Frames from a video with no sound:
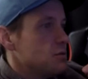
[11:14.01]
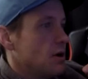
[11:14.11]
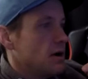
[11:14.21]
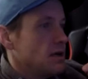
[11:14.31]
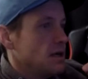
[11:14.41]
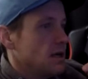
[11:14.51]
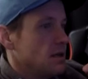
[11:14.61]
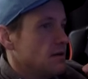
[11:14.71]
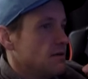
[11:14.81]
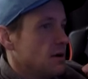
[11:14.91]
part in
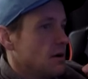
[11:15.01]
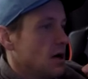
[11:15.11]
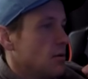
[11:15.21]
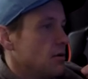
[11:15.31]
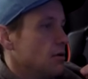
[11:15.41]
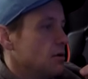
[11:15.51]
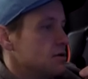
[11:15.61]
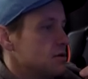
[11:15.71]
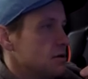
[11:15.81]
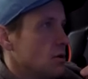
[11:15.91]
getting the final combo to look
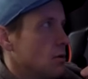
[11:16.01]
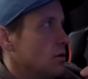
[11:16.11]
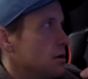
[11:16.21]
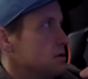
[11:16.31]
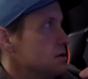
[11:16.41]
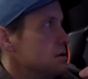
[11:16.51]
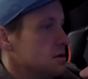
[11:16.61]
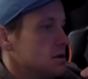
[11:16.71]
so orange.